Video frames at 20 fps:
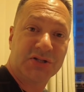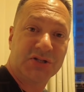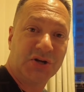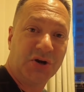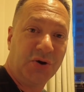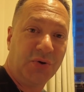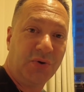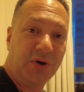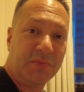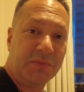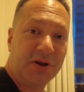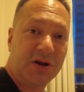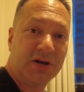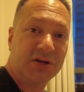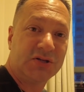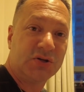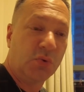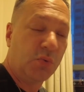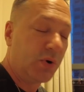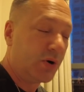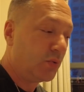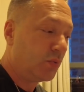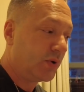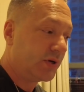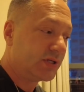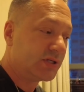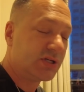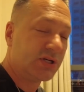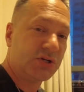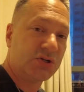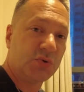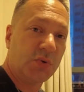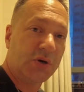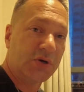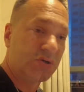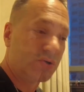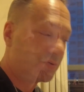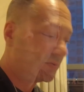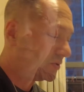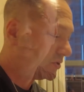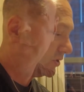So, I mean, it's a win-win situation.